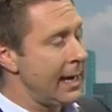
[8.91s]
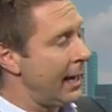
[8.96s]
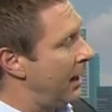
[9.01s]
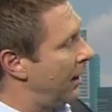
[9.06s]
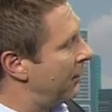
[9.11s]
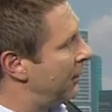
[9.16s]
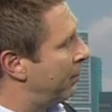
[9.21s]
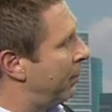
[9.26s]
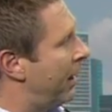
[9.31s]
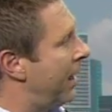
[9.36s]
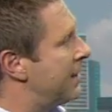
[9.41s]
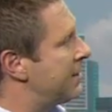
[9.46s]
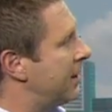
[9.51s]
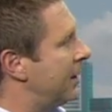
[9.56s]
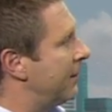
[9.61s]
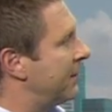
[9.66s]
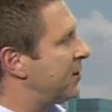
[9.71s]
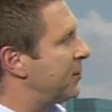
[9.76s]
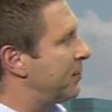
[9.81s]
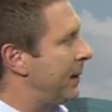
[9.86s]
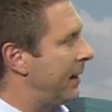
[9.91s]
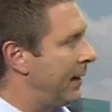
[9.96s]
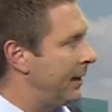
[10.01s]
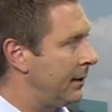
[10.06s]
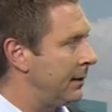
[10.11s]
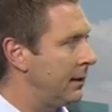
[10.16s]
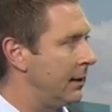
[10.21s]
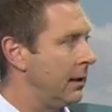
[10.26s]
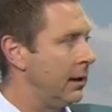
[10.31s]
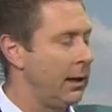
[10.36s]
Now, the positive
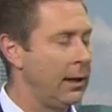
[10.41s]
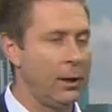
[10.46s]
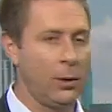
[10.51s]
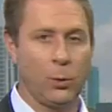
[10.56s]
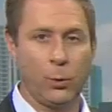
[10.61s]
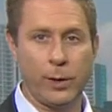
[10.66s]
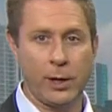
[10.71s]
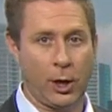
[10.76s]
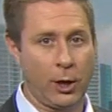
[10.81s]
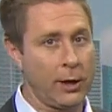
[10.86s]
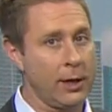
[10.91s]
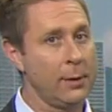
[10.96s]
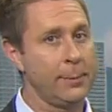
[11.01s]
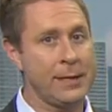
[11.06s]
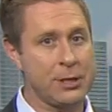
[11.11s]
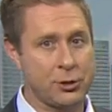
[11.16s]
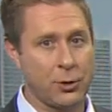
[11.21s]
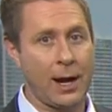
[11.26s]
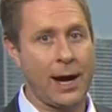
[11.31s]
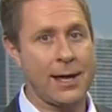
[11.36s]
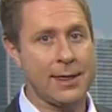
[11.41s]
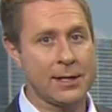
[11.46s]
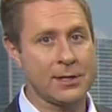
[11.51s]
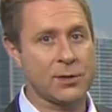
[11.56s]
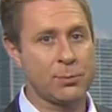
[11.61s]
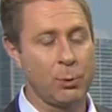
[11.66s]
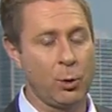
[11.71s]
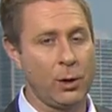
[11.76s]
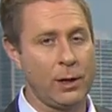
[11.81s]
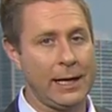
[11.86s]
spin, uh, we are going to be dry
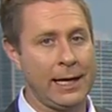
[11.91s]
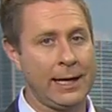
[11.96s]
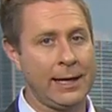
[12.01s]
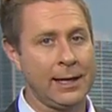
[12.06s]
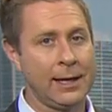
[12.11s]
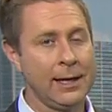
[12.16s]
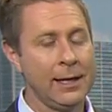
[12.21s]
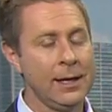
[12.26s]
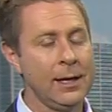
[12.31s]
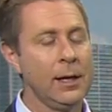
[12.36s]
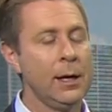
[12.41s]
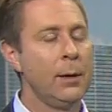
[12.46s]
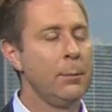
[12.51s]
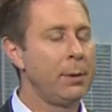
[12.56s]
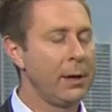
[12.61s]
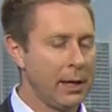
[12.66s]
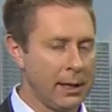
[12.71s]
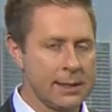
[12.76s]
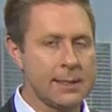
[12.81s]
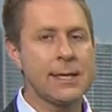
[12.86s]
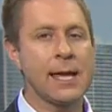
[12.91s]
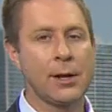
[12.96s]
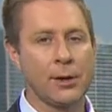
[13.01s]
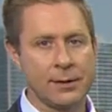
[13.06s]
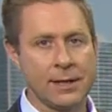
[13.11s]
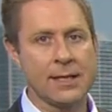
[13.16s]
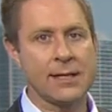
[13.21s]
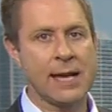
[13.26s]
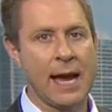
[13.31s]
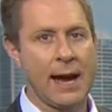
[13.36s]
this morning, but
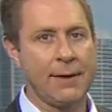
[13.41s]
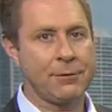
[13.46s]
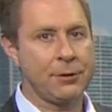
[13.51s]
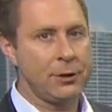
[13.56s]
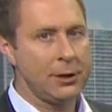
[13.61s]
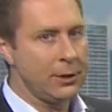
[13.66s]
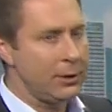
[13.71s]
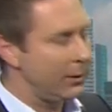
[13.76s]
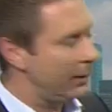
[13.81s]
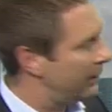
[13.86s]
unsettled this afternoon.